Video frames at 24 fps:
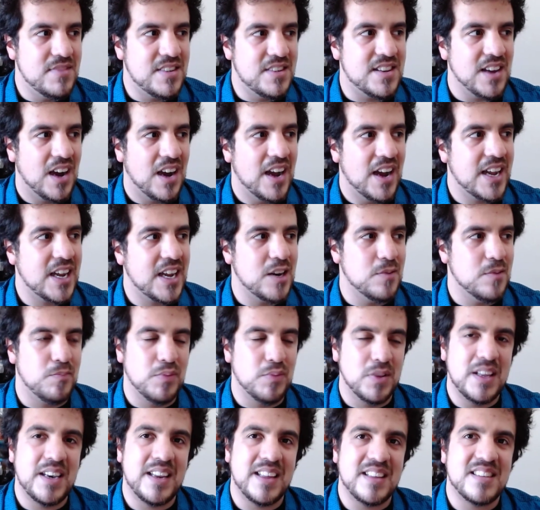dying and
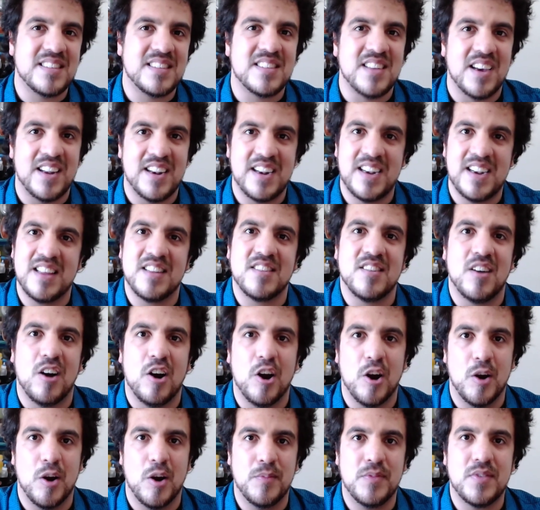bleeding son in his
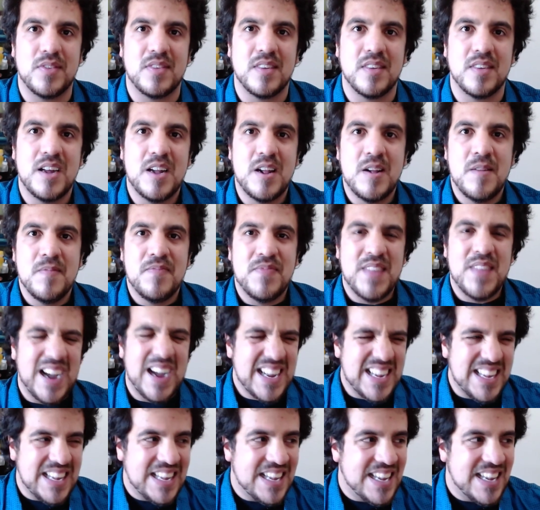arms. I
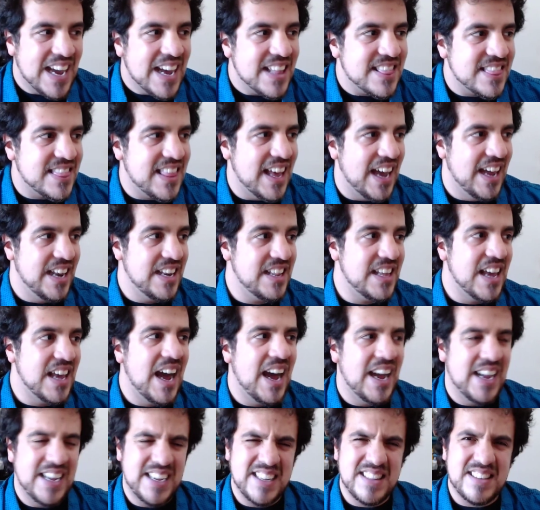get that.
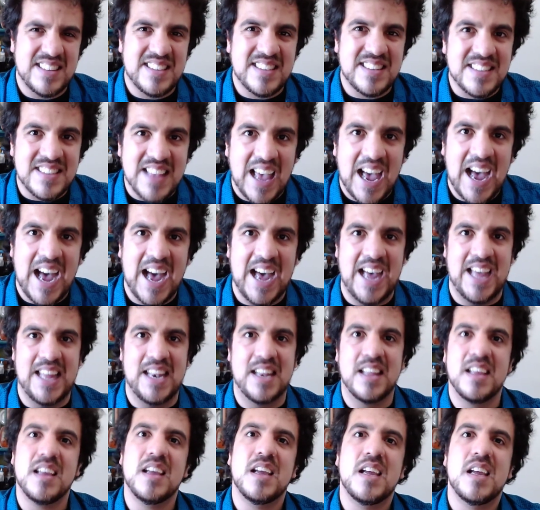Yeah, it's sad
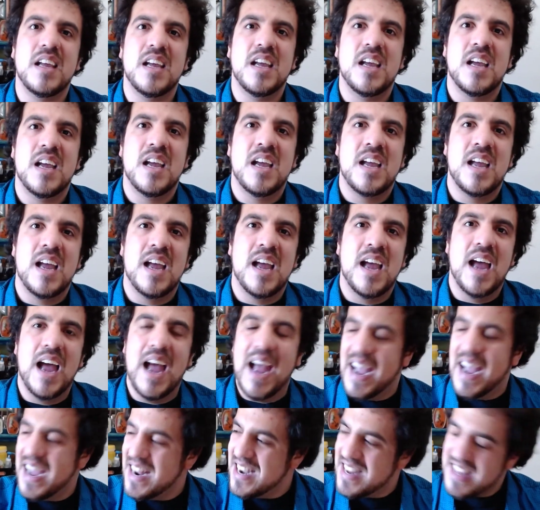
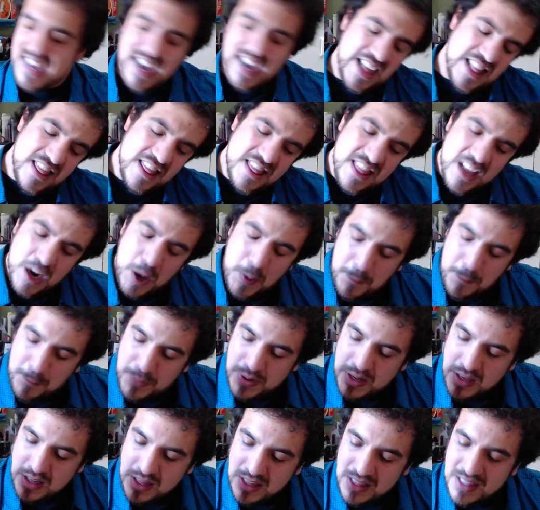and yet they're
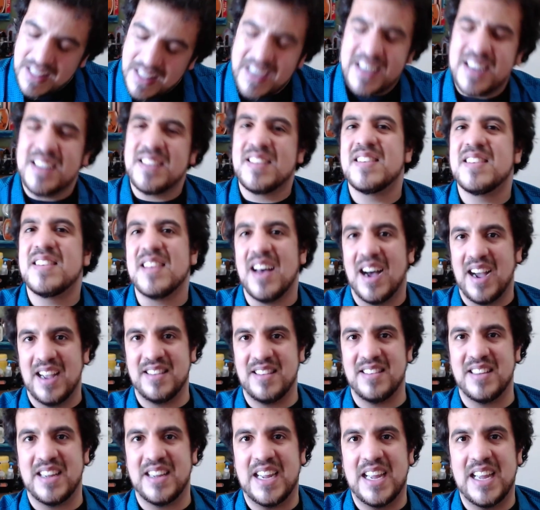
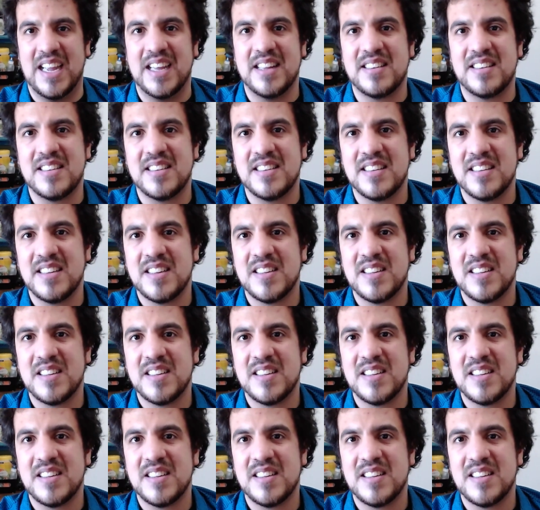politicizing it.